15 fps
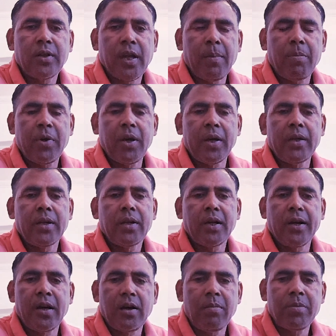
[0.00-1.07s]
applying,
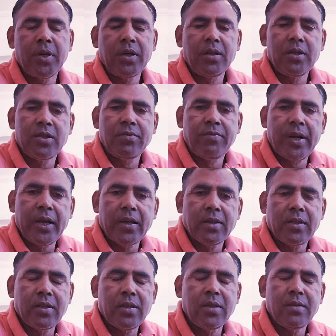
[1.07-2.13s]
adopting this
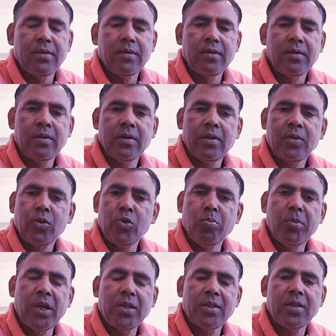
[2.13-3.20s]
practice, you
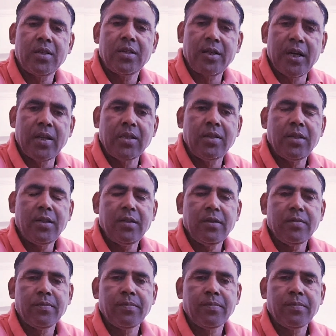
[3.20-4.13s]
must change it